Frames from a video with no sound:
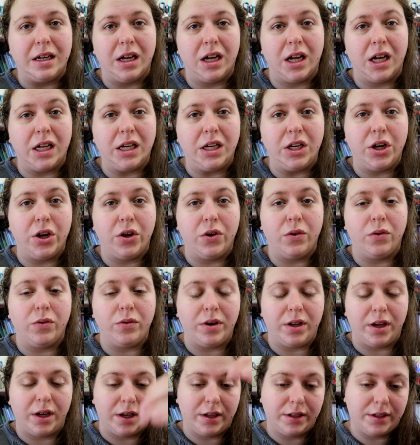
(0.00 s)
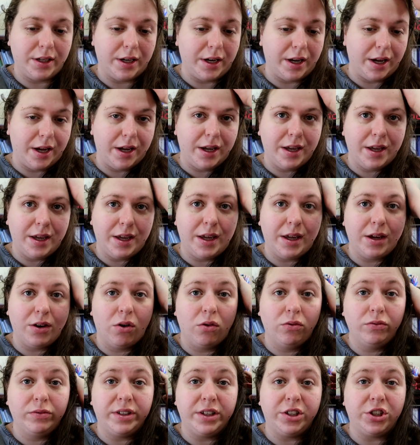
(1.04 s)
unknown yet today. He
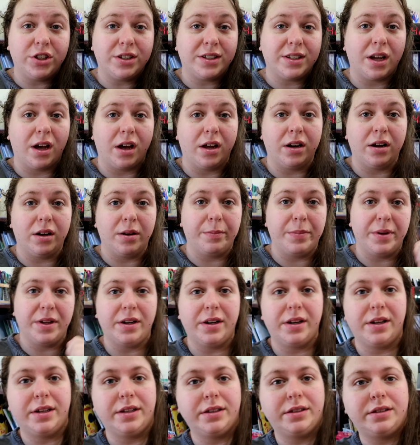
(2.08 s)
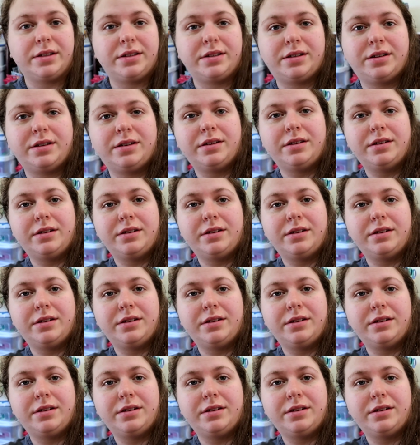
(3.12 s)
only just got up and that's